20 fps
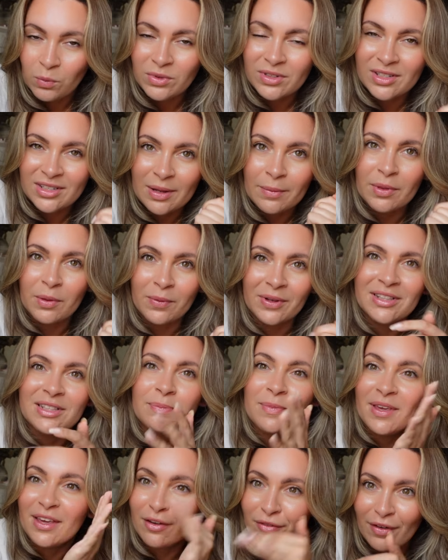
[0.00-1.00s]
some of the ones
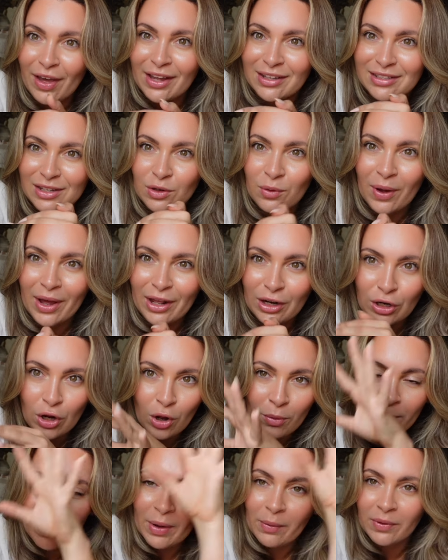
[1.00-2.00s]
being affected quite a
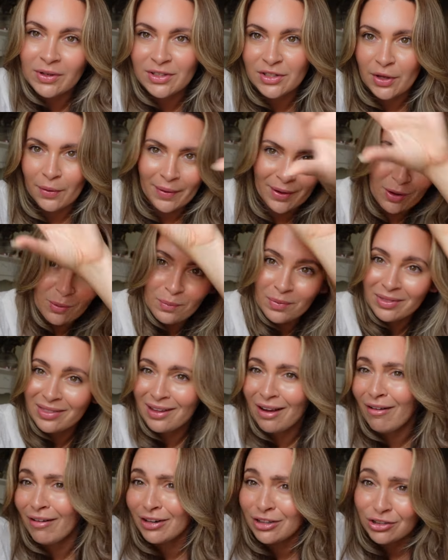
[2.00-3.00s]
lot by what's going on with
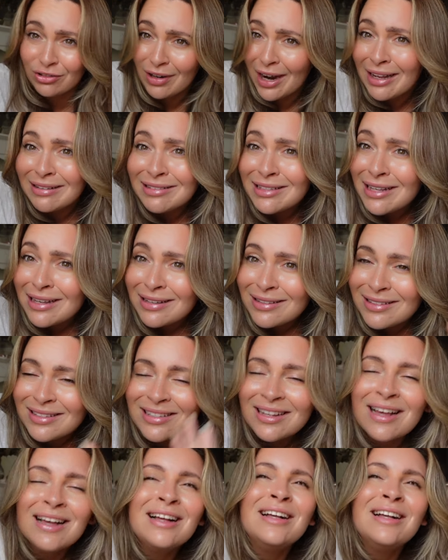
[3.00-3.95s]
current transits.